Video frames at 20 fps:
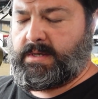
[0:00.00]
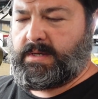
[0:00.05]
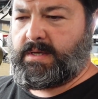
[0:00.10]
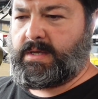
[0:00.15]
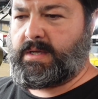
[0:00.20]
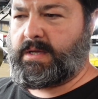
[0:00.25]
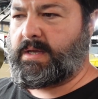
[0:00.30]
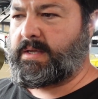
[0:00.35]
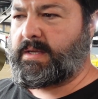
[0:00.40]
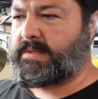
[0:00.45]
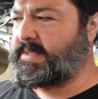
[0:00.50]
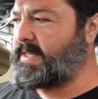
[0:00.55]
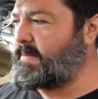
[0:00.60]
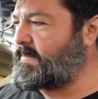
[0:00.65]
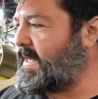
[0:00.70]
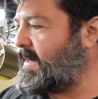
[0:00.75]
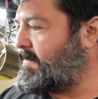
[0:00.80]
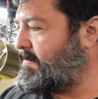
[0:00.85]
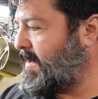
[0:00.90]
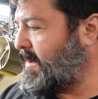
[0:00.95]
It seems
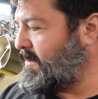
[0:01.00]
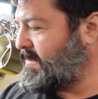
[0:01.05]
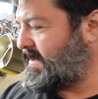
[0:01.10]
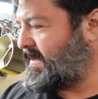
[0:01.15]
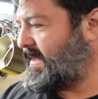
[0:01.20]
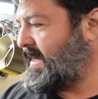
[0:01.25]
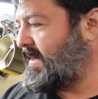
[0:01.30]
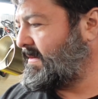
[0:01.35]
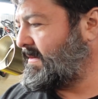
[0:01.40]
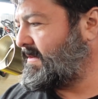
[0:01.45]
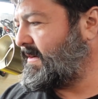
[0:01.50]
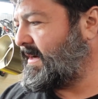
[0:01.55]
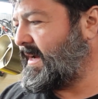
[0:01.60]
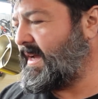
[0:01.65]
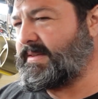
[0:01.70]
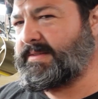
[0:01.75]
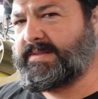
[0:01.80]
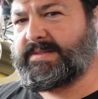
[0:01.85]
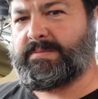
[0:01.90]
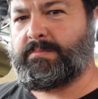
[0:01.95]
like most things are
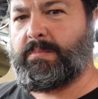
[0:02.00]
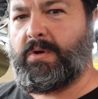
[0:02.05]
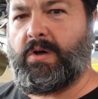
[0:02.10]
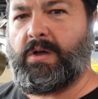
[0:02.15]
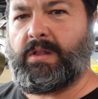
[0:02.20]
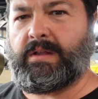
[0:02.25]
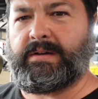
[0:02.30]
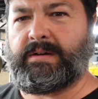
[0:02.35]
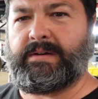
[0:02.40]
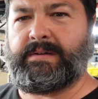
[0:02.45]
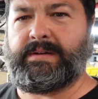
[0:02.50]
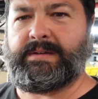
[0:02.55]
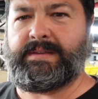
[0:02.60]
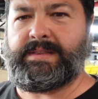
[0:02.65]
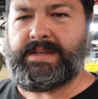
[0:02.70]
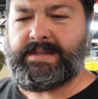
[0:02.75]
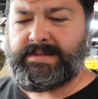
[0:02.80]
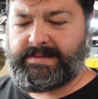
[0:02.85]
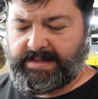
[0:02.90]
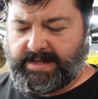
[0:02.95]
getting smaller
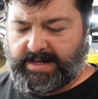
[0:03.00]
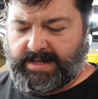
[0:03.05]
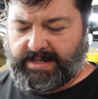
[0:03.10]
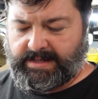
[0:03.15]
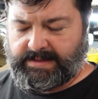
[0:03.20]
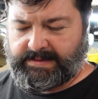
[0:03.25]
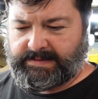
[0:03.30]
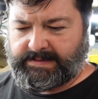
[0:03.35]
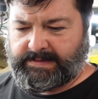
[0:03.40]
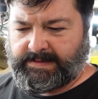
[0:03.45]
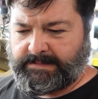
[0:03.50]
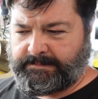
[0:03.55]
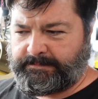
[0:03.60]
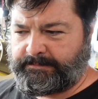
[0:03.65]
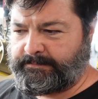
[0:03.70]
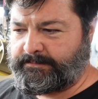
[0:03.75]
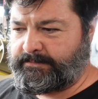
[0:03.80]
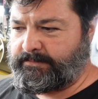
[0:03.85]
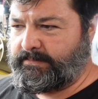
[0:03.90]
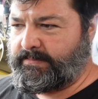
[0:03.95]
these days.
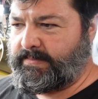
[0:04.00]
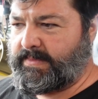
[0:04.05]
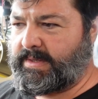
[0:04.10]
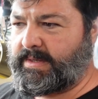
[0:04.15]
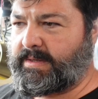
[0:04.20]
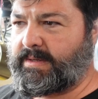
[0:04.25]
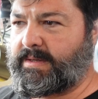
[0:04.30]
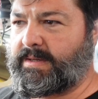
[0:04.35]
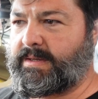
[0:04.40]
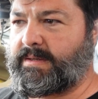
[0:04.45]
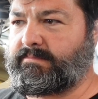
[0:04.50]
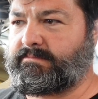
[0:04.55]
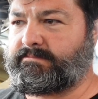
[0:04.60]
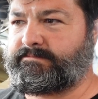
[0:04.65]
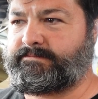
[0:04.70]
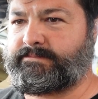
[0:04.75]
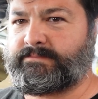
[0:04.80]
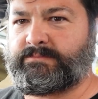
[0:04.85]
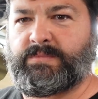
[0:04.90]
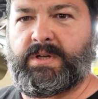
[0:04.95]
Well,
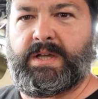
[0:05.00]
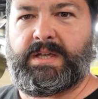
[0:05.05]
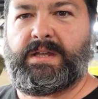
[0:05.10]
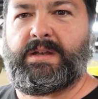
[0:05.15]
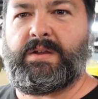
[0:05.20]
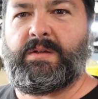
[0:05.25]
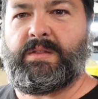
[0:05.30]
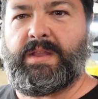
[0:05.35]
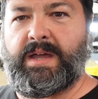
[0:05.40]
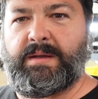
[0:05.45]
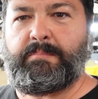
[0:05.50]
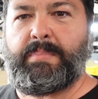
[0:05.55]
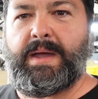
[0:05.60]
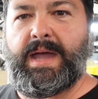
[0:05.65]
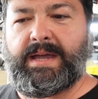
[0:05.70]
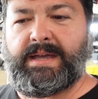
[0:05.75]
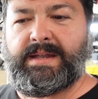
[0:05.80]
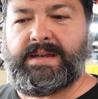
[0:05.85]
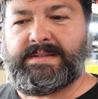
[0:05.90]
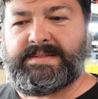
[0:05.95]
you know, like
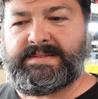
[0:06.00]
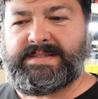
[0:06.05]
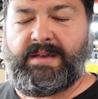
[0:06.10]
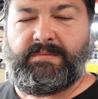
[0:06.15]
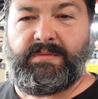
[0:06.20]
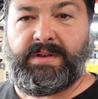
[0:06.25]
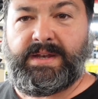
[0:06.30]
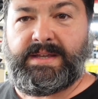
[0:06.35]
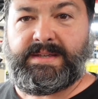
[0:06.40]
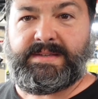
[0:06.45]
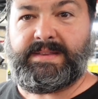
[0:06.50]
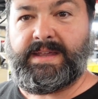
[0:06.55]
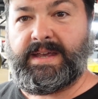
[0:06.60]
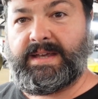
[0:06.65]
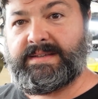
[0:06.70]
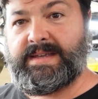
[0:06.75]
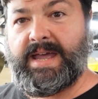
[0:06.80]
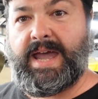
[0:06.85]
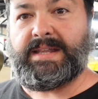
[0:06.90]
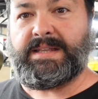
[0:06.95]
back in the 70s,
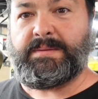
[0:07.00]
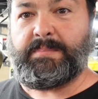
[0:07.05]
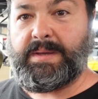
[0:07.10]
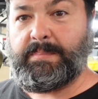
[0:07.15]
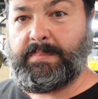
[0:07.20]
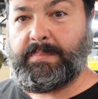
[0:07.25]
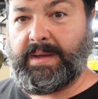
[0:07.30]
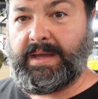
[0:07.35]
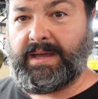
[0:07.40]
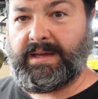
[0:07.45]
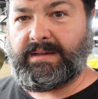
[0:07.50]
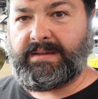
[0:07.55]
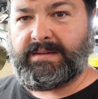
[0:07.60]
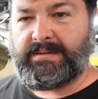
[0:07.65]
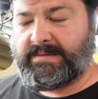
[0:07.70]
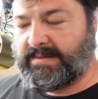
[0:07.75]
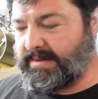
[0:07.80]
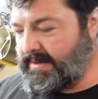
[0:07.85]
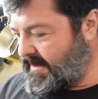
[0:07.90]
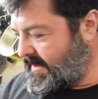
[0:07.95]
things had to be big
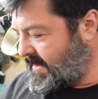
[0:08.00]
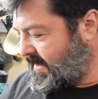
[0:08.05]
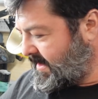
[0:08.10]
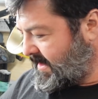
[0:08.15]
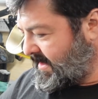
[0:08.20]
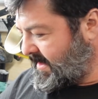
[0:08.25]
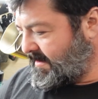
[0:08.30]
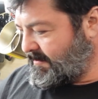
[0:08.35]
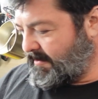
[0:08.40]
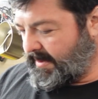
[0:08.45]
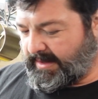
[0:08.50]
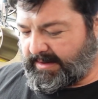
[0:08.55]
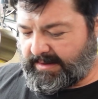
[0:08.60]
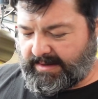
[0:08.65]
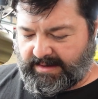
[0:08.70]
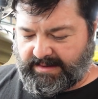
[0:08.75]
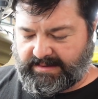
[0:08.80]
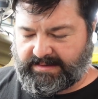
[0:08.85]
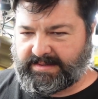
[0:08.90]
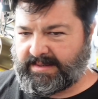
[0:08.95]

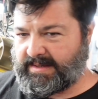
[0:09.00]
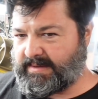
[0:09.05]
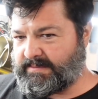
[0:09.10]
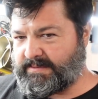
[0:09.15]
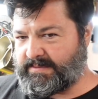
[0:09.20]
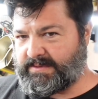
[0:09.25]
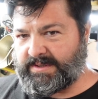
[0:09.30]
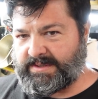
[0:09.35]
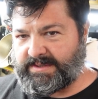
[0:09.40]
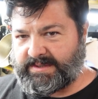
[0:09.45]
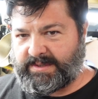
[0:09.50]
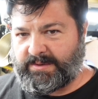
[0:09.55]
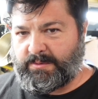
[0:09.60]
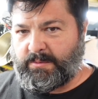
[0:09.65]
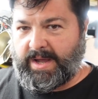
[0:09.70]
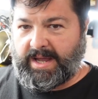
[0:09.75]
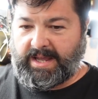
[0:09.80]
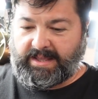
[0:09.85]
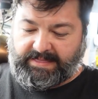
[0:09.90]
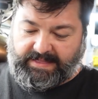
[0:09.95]
because of just the
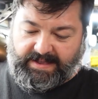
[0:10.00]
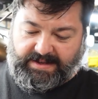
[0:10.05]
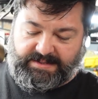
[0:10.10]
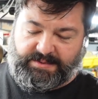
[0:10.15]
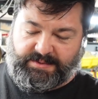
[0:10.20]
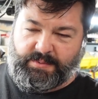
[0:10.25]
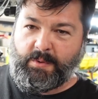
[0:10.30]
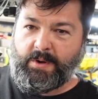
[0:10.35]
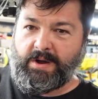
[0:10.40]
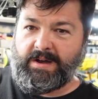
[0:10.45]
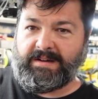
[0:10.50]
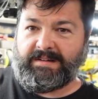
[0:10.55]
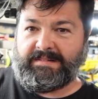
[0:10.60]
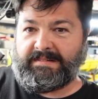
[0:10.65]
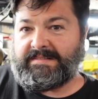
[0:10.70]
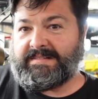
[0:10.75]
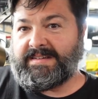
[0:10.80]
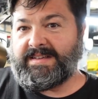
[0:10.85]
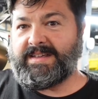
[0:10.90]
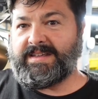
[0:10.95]
way things were,
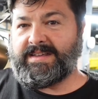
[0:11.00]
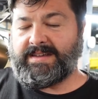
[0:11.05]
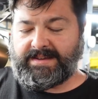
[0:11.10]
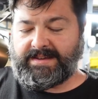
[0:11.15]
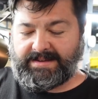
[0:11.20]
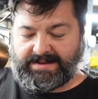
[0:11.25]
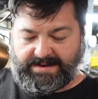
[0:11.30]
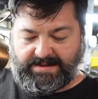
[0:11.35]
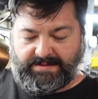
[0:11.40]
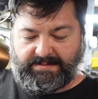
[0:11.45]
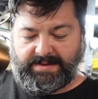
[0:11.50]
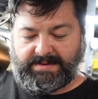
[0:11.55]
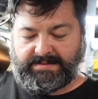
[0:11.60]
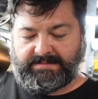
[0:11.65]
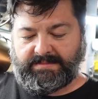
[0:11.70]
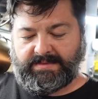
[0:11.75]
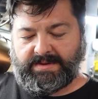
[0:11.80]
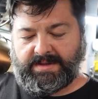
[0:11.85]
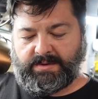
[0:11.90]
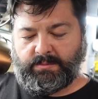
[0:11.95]
you know, and
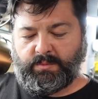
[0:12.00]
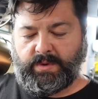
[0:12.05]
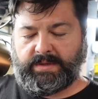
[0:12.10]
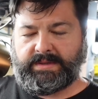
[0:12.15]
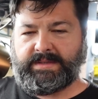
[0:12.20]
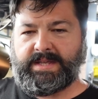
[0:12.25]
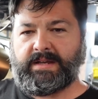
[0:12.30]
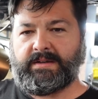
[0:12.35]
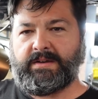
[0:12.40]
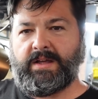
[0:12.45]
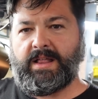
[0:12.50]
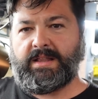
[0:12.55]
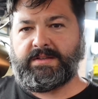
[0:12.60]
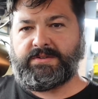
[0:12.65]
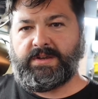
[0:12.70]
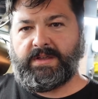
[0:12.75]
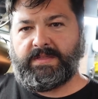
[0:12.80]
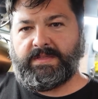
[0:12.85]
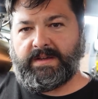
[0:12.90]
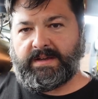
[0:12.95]
with
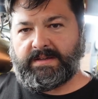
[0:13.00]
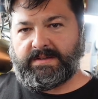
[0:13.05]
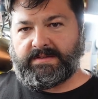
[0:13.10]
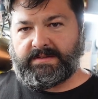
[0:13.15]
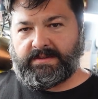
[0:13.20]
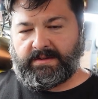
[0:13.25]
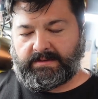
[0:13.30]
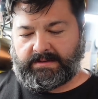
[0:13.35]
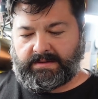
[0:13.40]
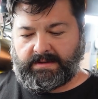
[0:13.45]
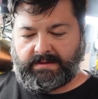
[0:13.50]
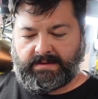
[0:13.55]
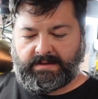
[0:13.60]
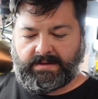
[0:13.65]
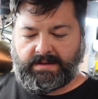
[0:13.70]
technology, things start to